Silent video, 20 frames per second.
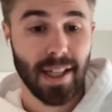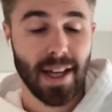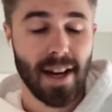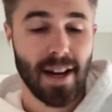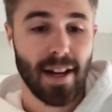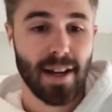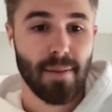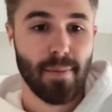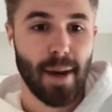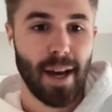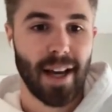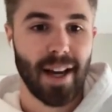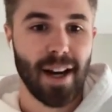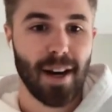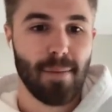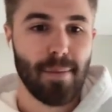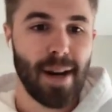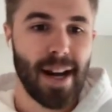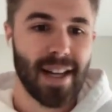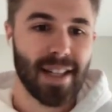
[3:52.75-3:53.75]
on in my
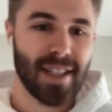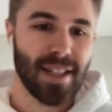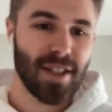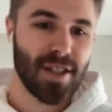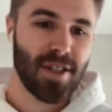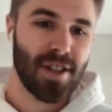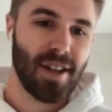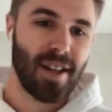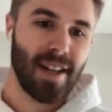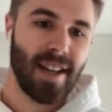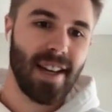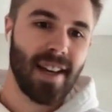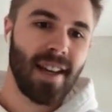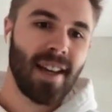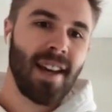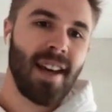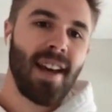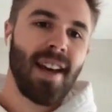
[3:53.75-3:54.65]
chiropractic journey